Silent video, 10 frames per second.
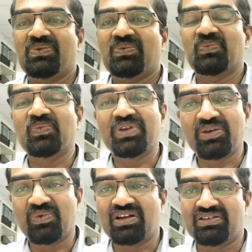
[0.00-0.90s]
very
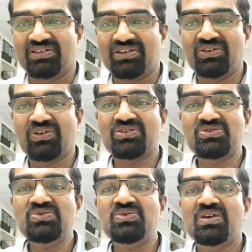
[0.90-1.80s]
well in order
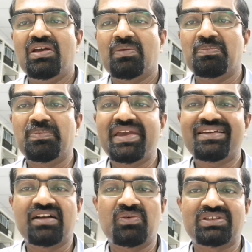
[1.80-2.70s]
to
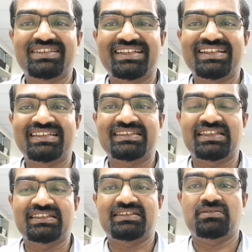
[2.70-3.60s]
make our
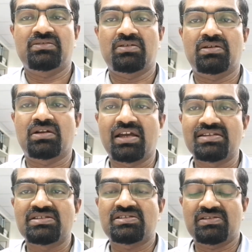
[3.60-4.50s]
sentences
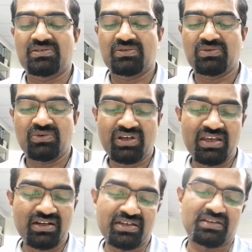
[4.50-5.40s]
right. Okay,
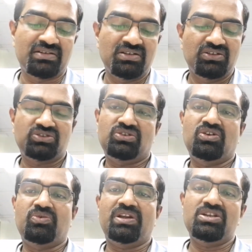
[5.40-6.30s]
clear? So
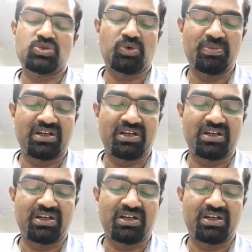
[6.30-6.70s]
now it would be